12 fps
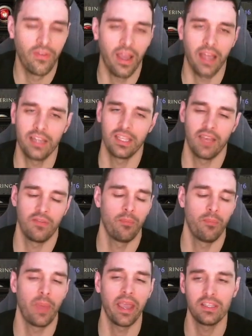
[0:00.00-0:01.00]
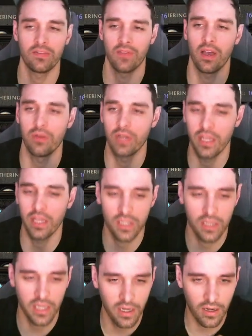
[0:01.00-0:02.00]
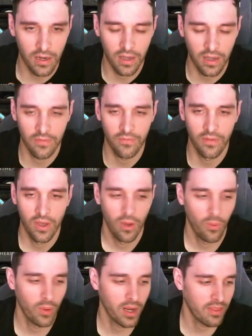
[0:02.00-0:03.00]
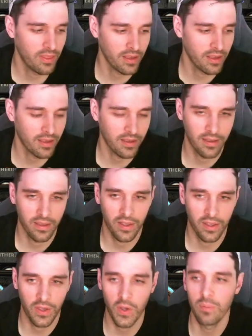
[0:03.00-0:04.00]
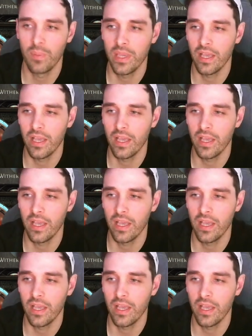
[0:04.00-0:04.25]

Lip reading: I just have the base foundation here of what I think could be a